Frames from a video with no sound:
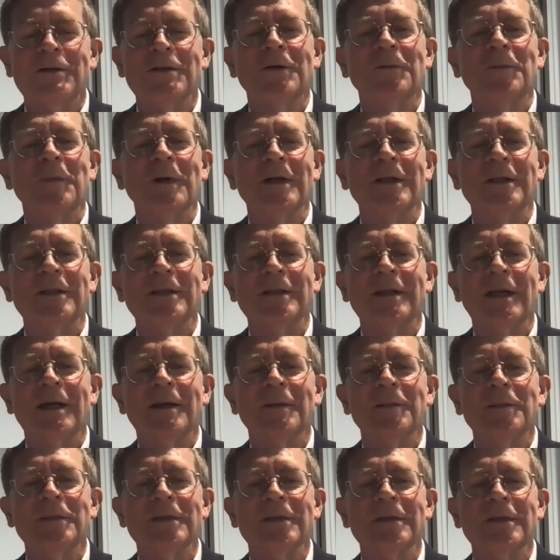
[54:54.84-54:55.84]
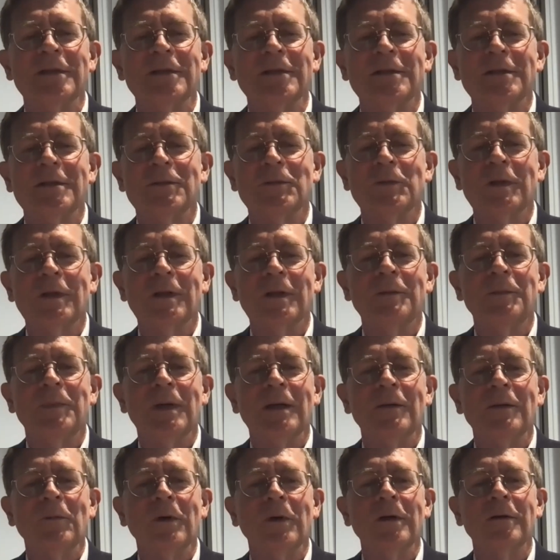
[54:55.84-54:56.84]
so much, Shams. This has really
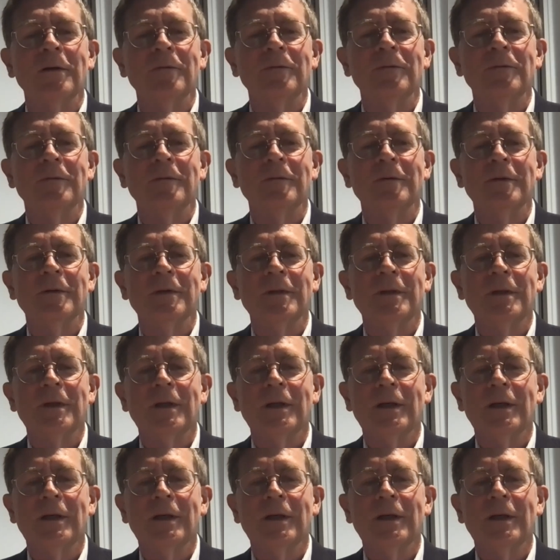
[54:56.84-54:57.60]
been wonderful.